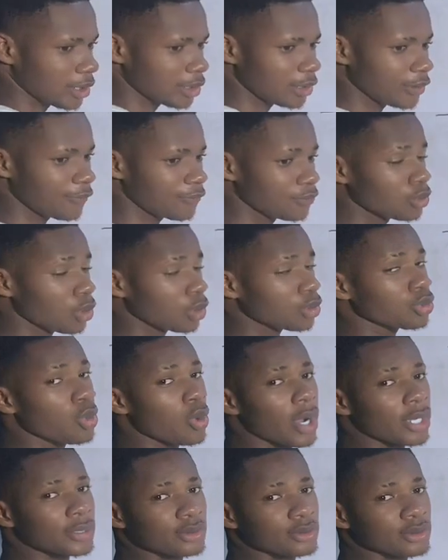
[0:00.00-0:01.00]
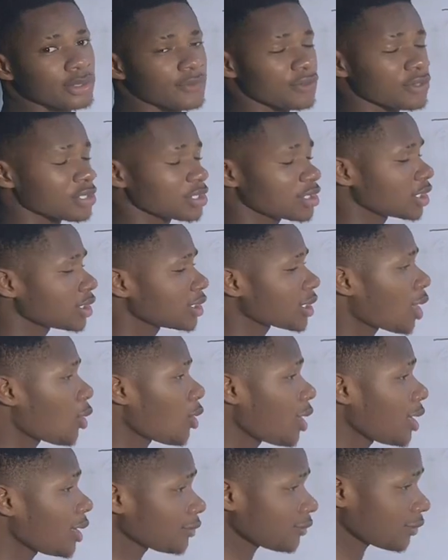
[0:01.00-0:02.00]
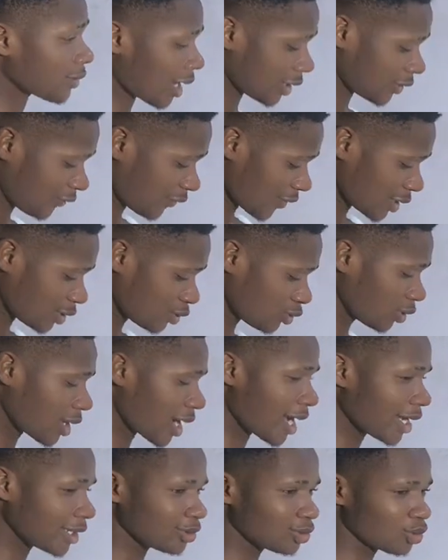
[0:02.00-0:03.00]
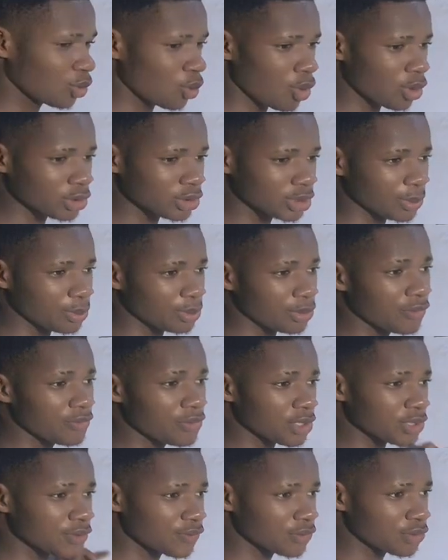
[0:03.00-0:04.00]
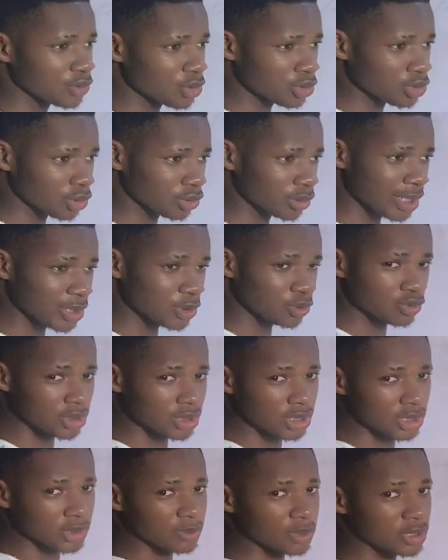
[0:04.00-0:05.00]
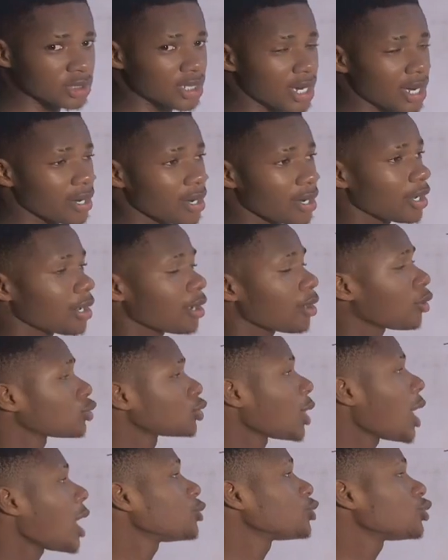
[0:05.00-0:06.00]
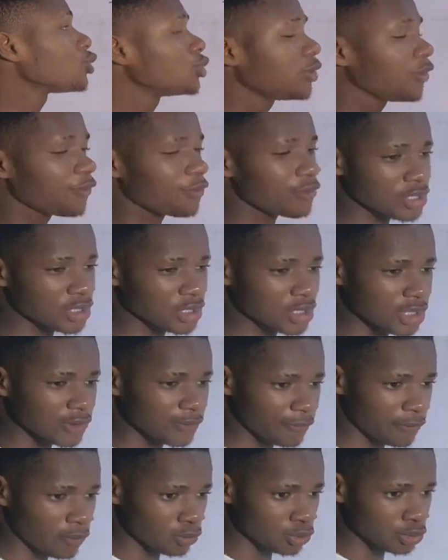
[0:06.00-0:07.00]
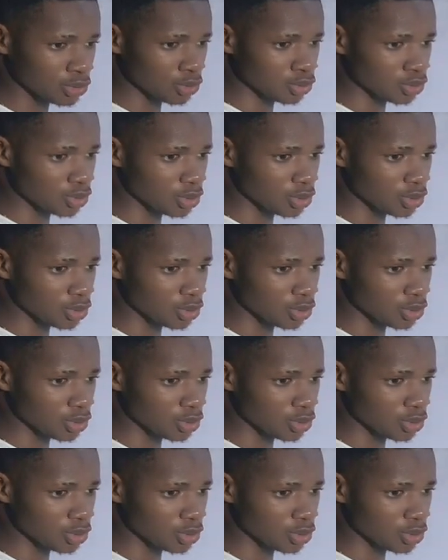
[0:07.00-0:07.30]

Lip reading: If you don't know how to differentiate, I will advise you guys to watch the previous videos on explicit media on how to differentiate functions.